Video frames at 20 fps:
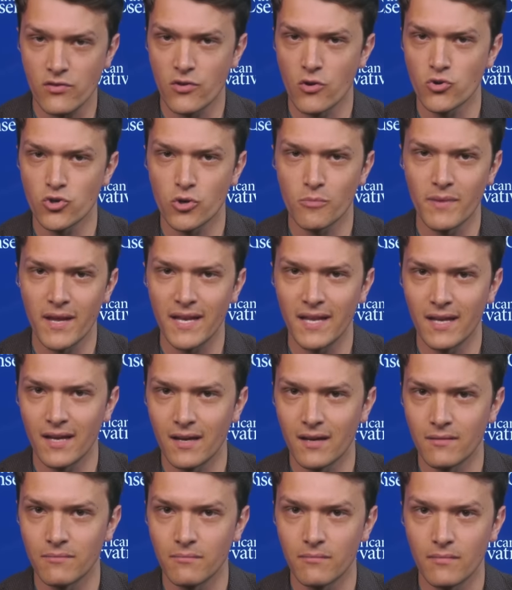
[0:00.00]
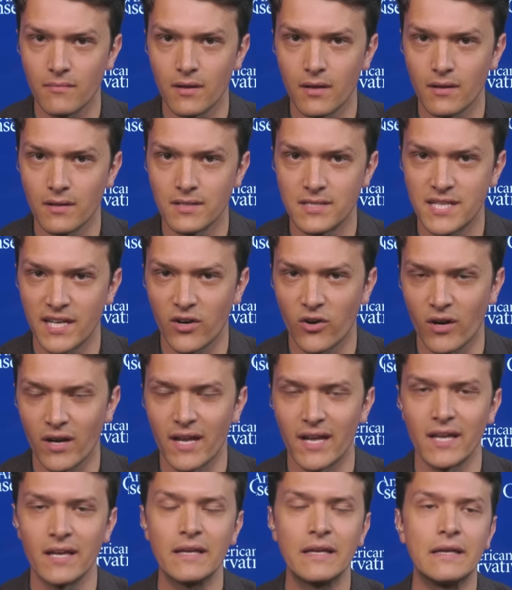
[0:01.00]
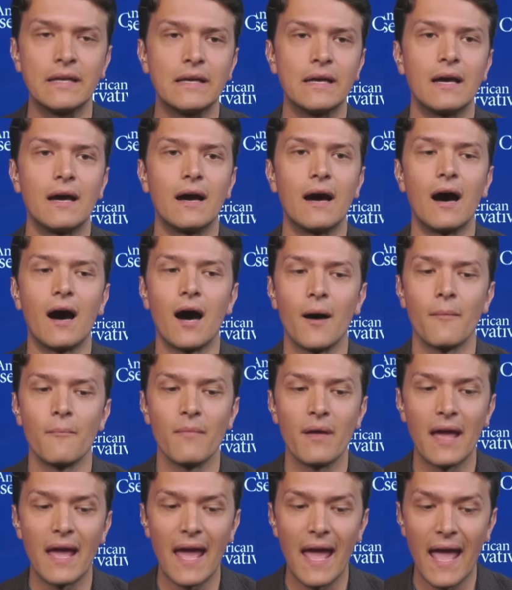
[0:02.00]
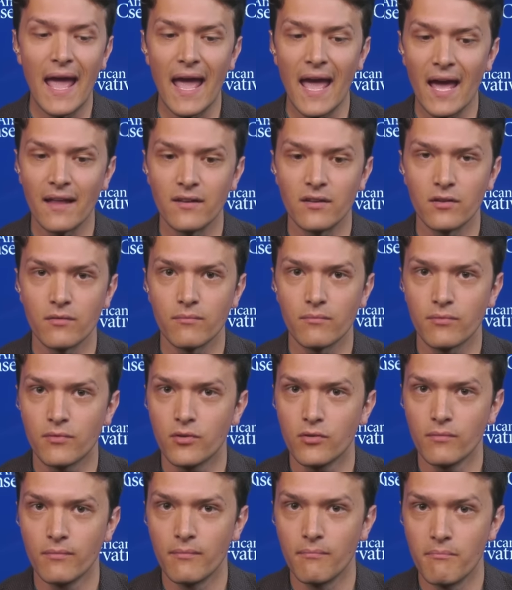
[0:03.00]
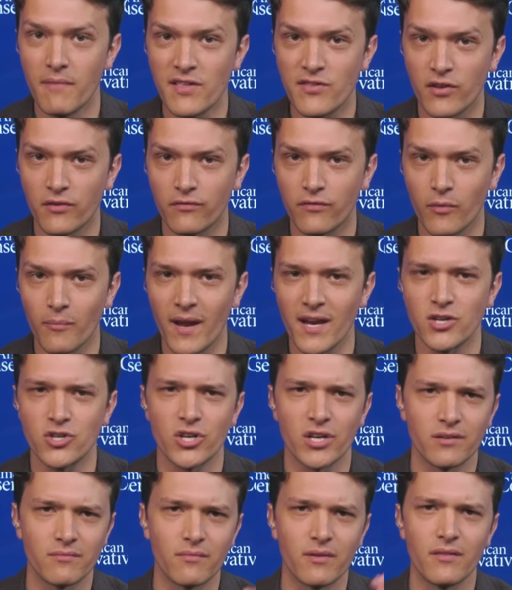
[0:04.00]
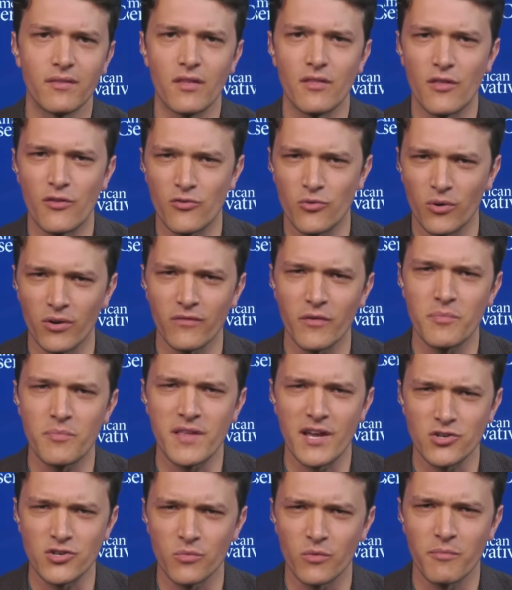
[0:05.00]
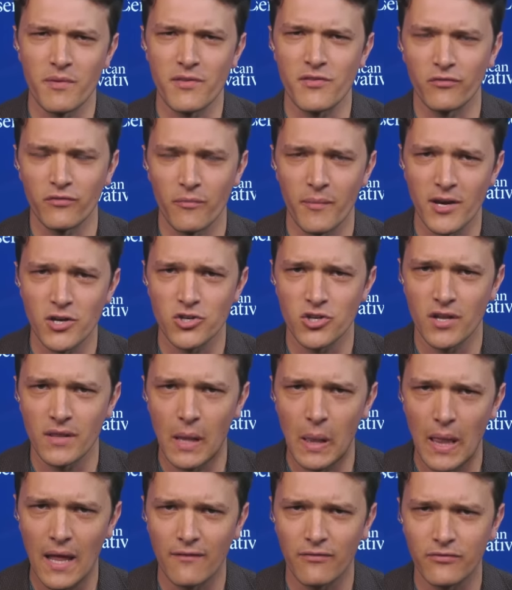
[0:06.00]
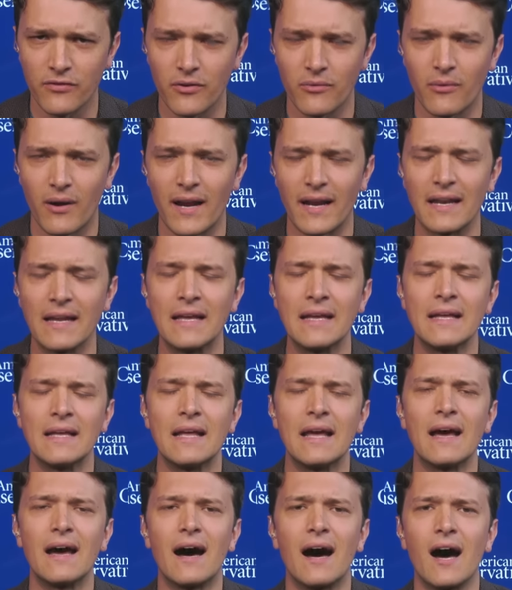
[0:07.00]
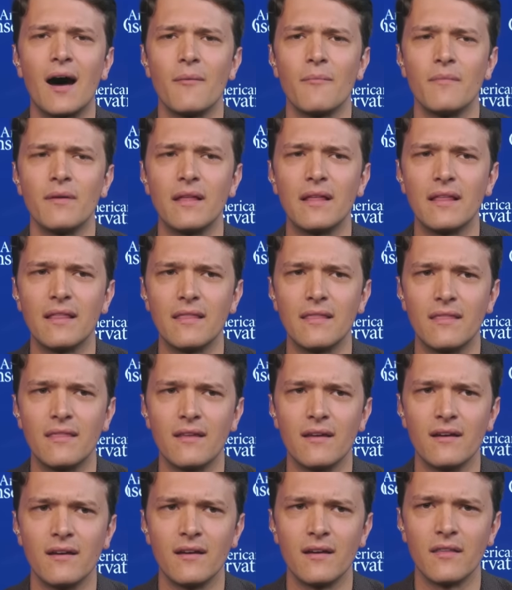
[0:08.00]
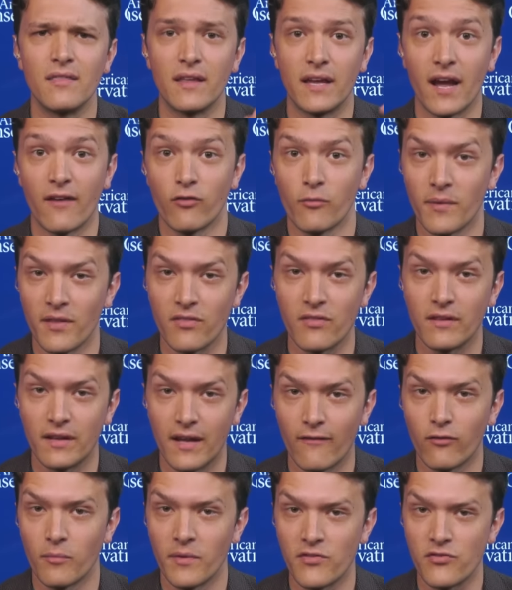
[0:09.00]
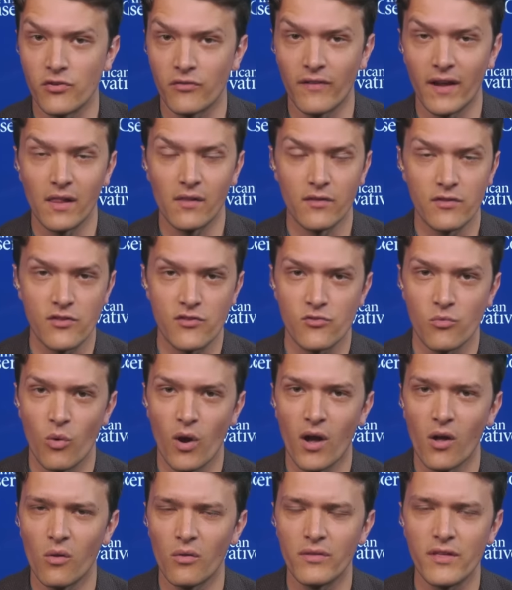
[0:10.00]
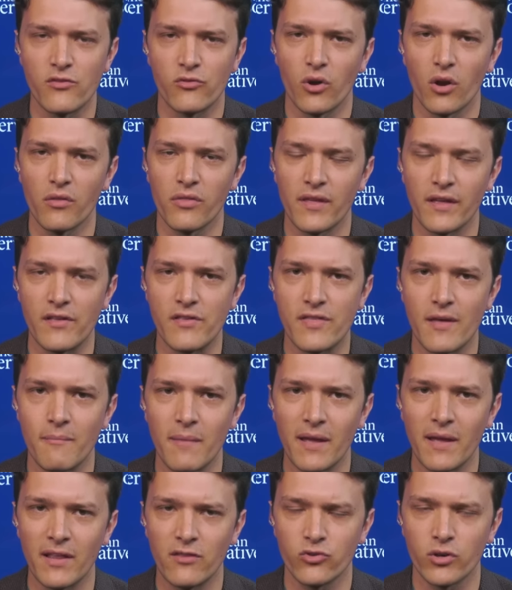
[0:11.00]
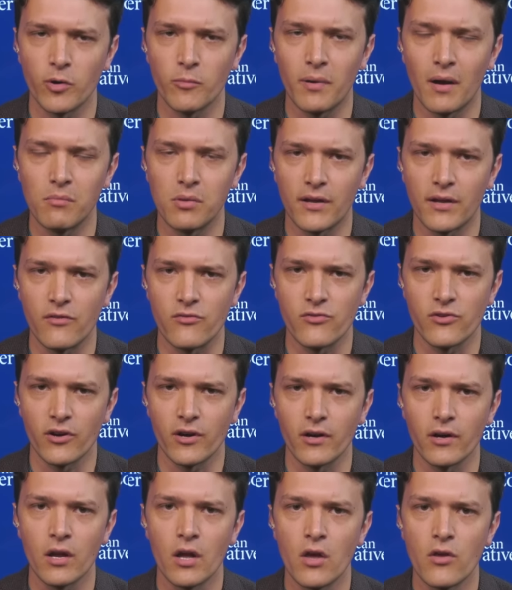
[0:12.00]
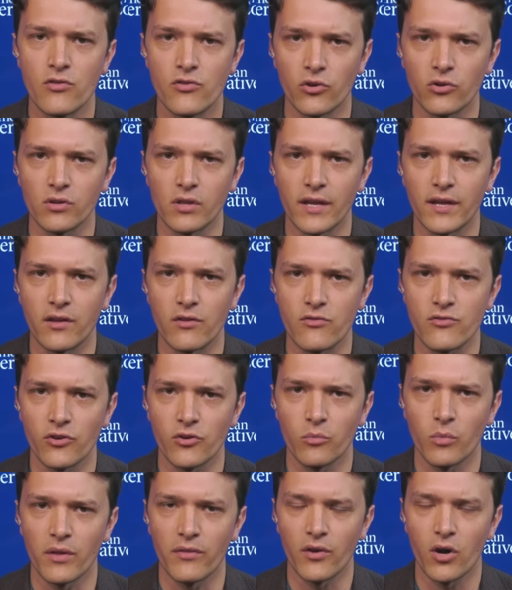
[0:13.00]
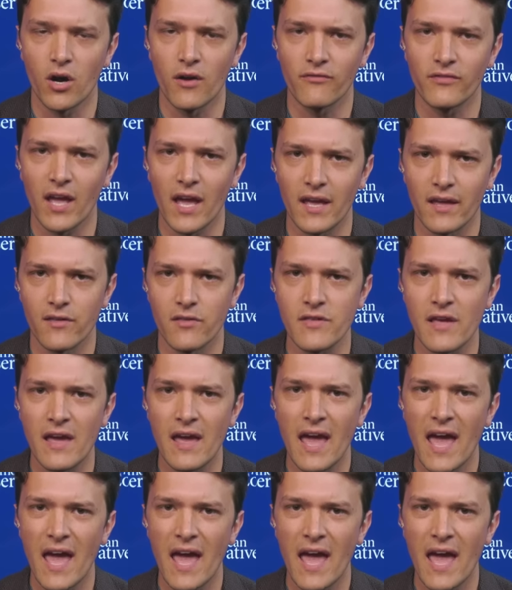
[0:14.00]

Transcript: social media tyranny, um, and misinformation, the, the sort of obsession with misinformation on the left, right? Um, the the government the government surveillance as well. These are all things that mainstream Republicans are certainly concerned with, and R F K is